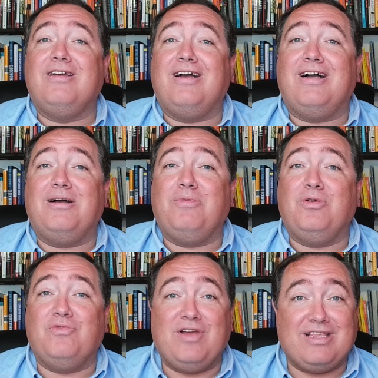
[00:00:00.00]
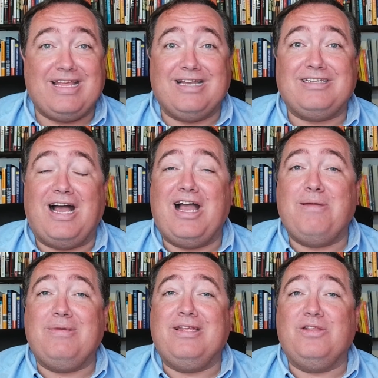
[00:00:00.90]
You invest that
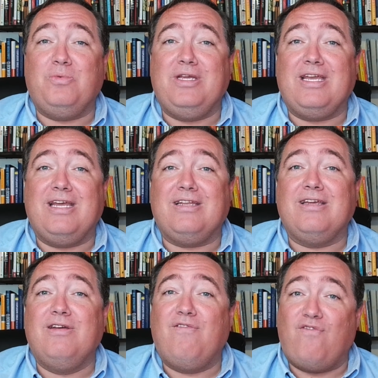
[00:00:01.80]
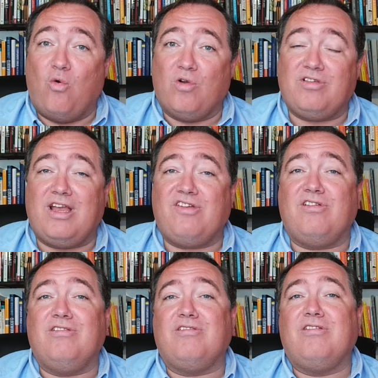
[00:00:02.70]
time in the weekend, 4
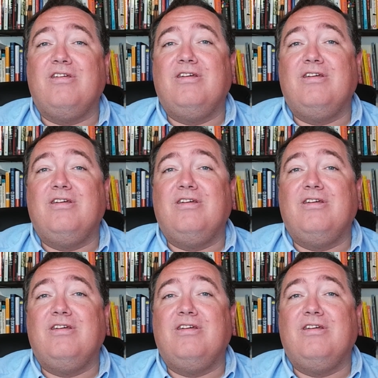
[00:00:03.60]
sessions,